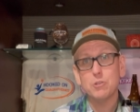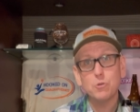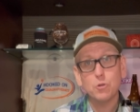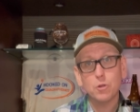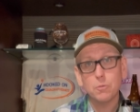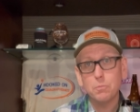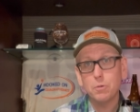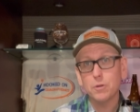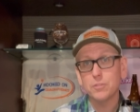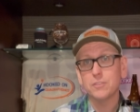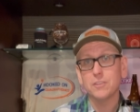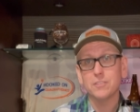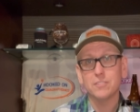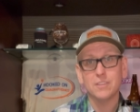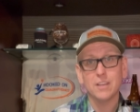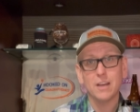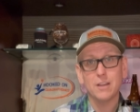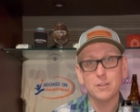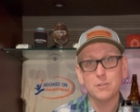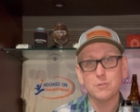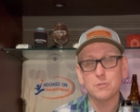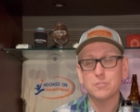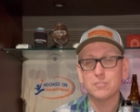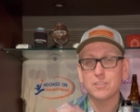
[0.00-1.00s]
You can put this
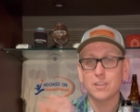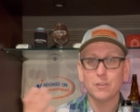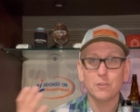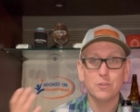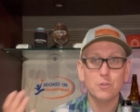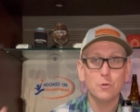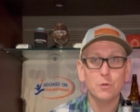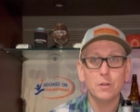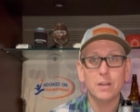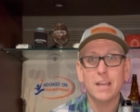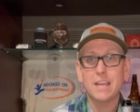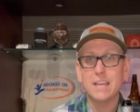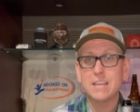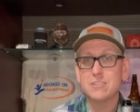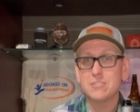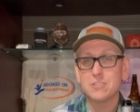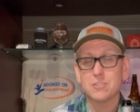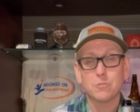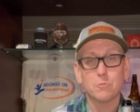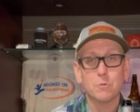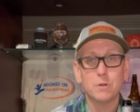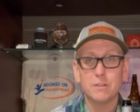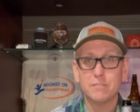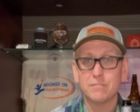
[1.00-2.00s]
down in your cellar. You can
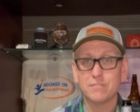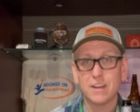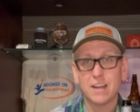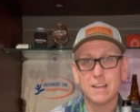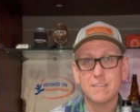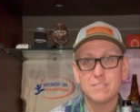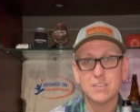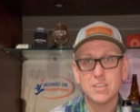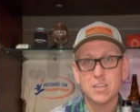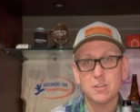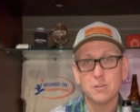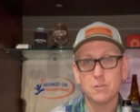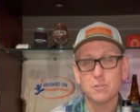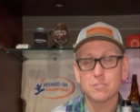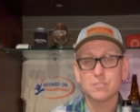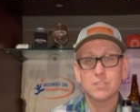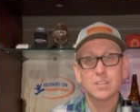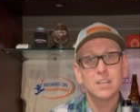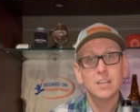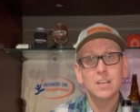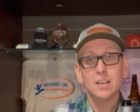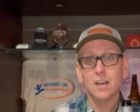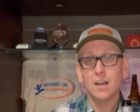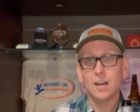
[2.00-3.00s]
age it three to five
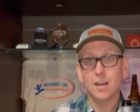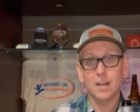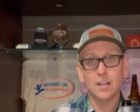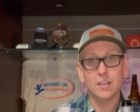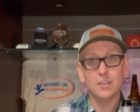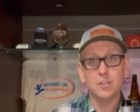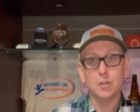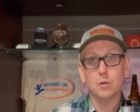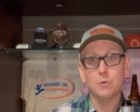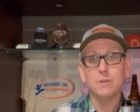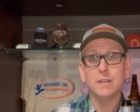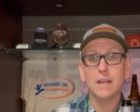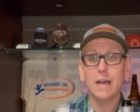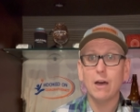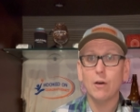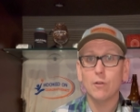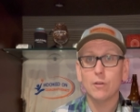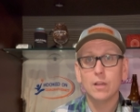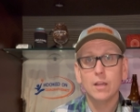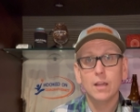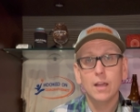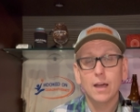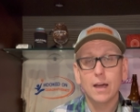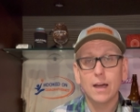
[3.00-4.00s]
years, uh, no
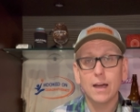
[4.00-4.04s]
doubt.